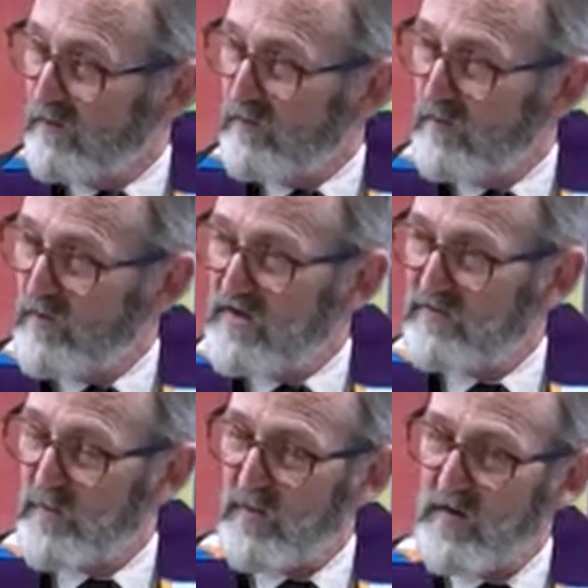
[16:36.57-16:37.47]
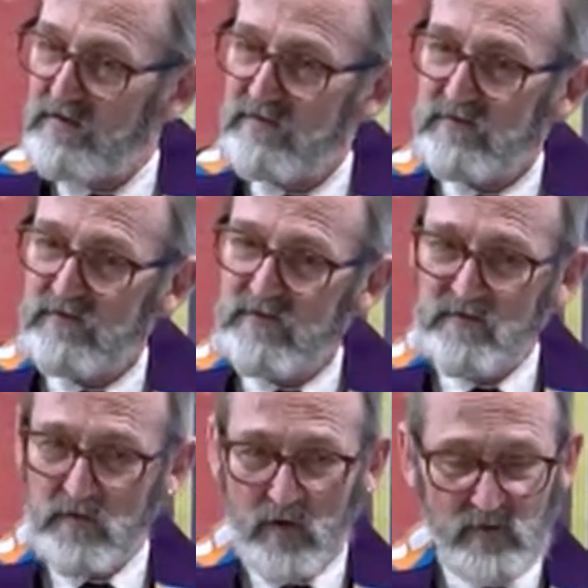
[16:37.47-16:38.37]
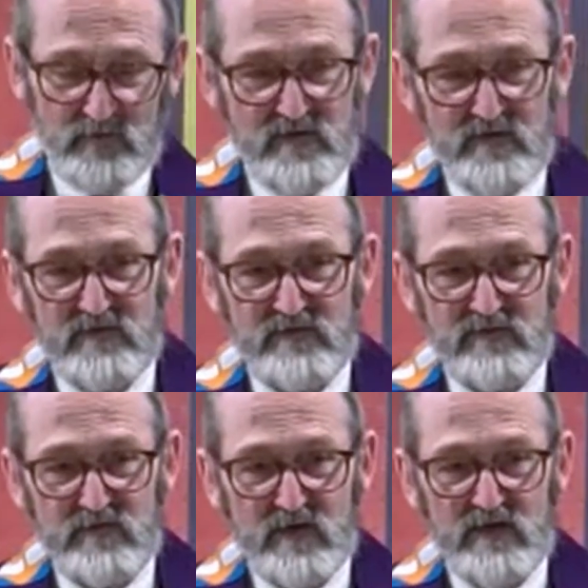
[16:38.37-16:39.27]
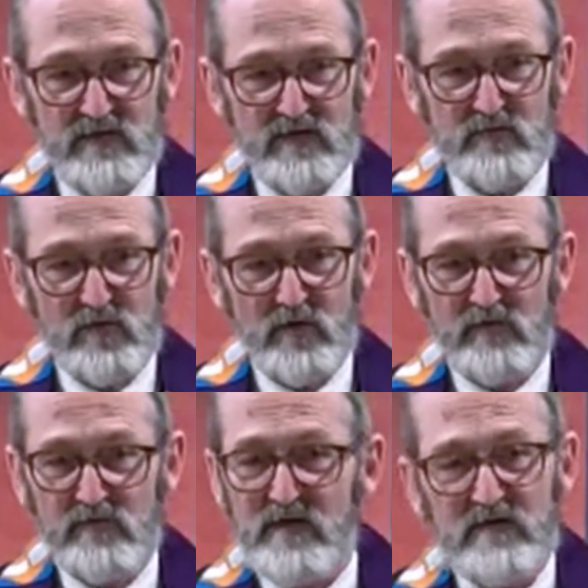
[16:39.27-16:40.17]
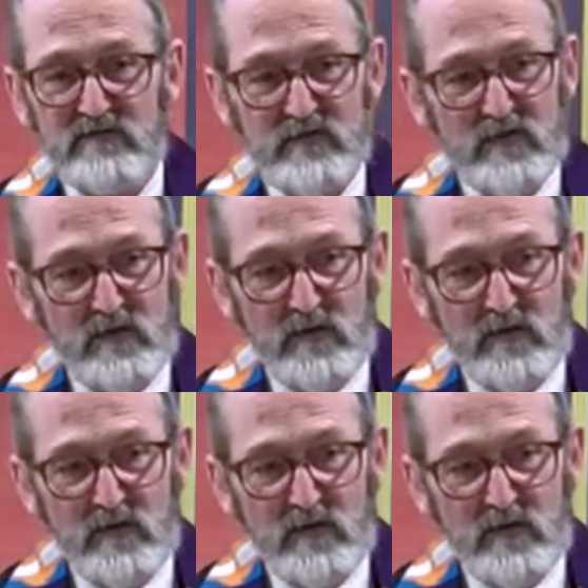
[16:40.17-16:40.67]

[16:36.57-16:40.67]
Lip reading: When we experience difficulties in this world, things